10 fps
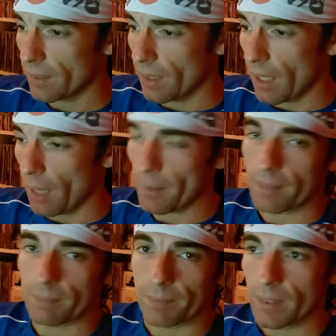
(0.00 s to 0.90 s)
I mean,
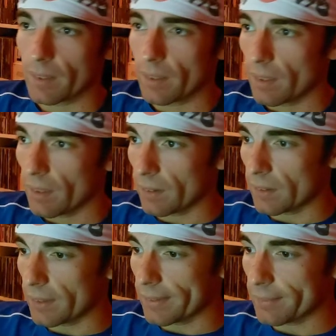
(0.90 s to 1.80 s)

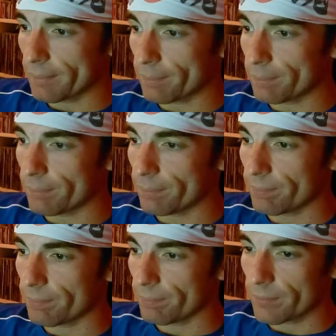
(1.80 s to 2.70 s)

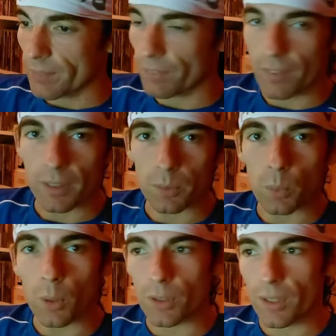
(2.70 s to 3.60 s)
the field
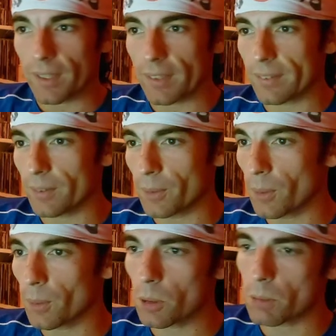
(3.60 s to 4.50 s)
wasn't so
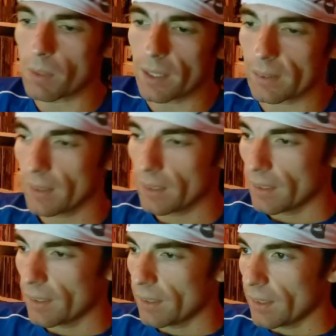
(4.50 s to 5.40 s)
good, but
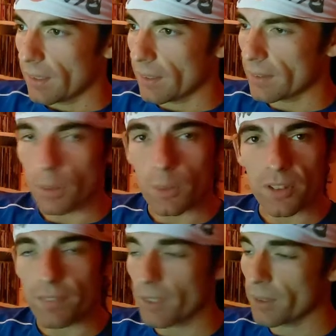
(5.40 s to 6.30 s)
it's always a
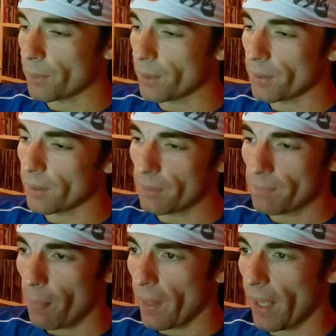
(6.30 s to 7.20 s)
victory, you know.
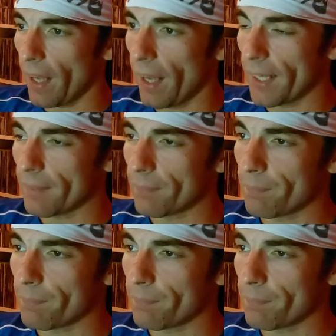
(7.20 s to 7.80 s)
And